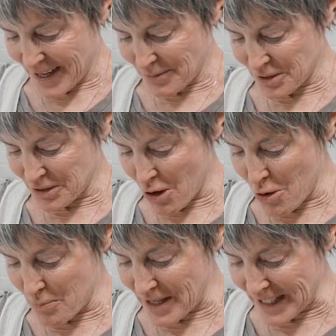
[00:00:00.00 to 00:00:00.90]
I'm just
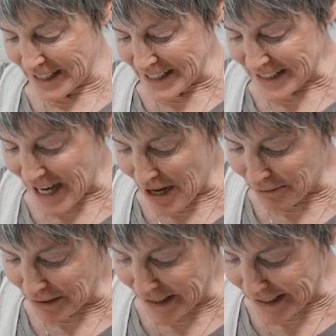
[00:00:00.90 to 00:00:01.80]
opening this
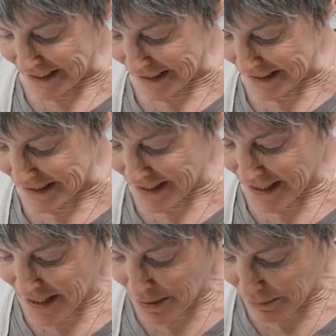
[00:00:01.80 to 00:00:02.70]
carefully
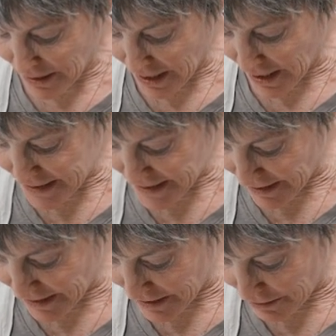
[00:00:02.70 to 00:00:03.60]
because
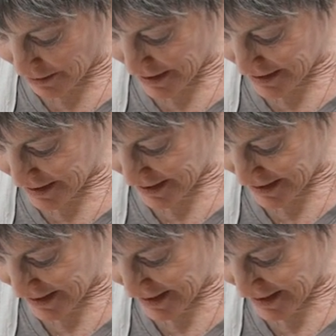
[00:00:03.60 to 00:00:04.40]
of the grease.